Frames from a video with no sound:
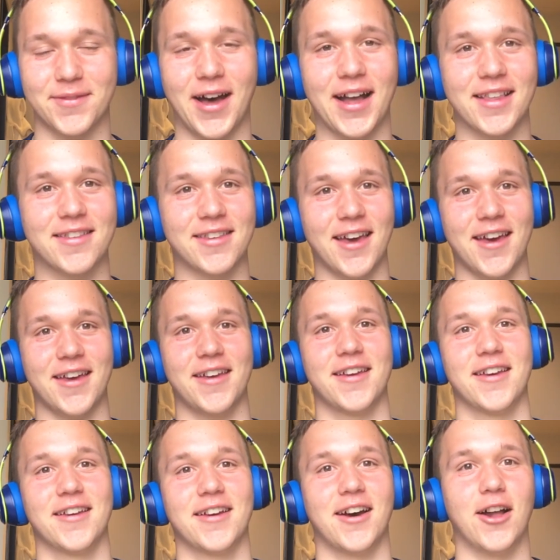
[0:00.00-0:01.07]
I'd say
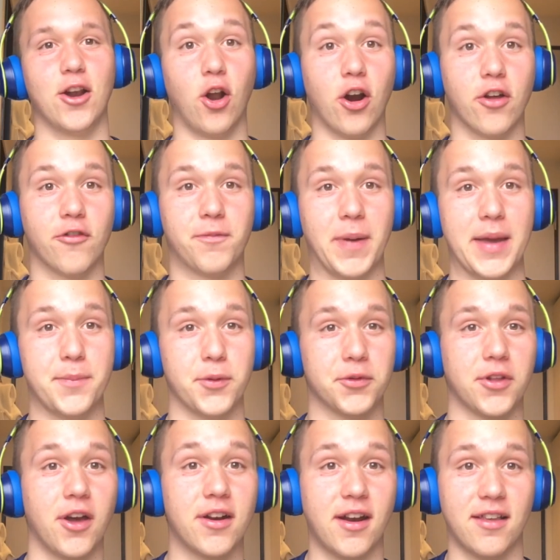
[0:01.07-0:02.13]
a lot of people
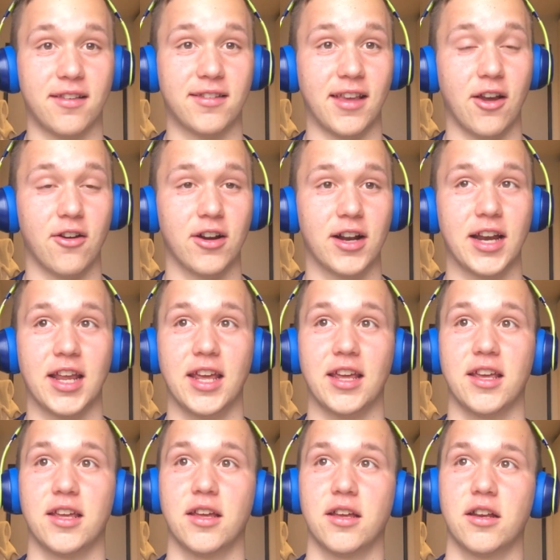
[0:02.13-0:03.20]
don't
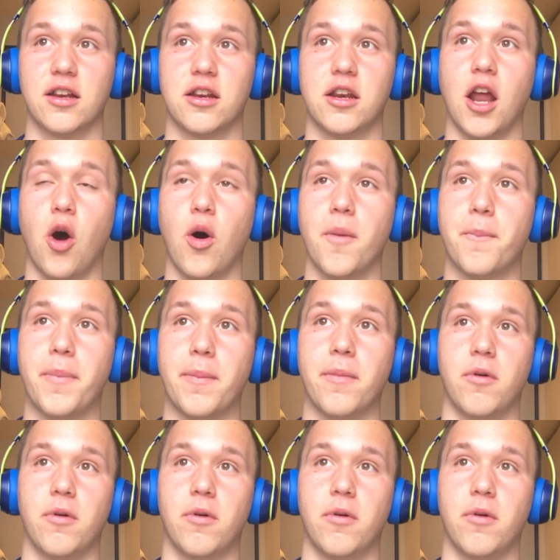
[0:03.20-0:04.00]
necessarily know,